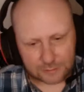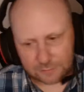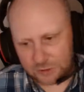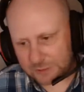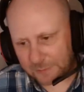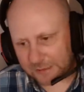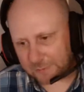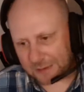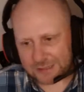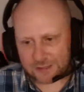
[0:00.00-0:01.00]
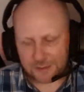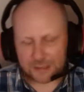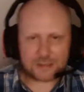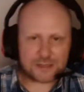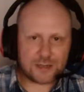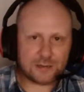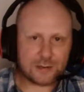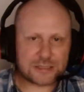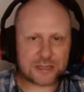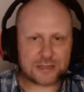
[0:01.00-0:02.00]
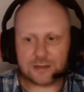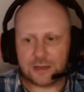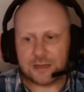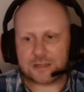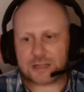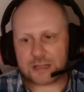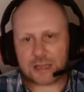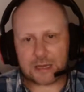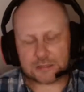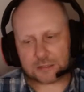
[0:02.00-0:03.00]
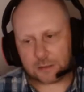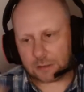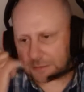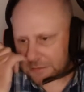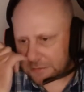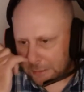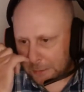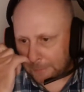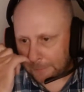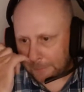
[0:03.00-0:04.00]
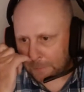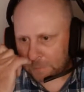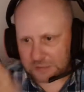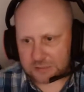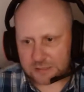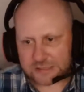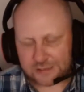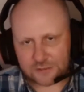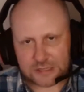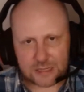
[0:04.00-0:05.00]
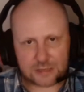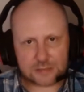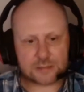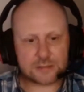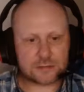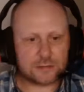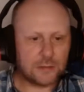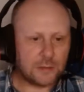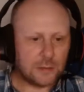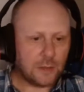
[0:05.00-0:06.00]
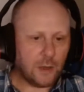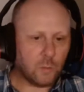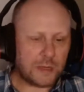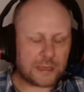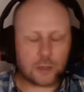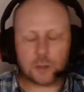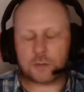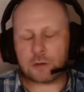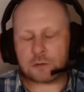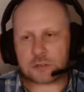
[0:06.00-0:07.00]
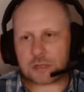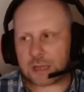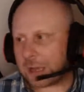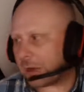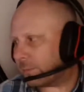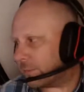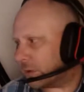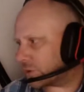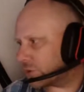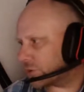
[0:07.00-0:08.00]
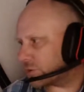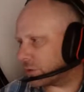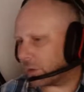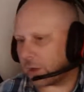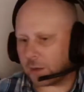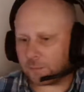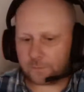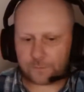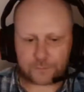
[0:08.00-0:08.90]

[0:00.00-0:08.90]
just make the maths a bit easier. 10 cans a night. That's like 70 cans a week. God knows how much how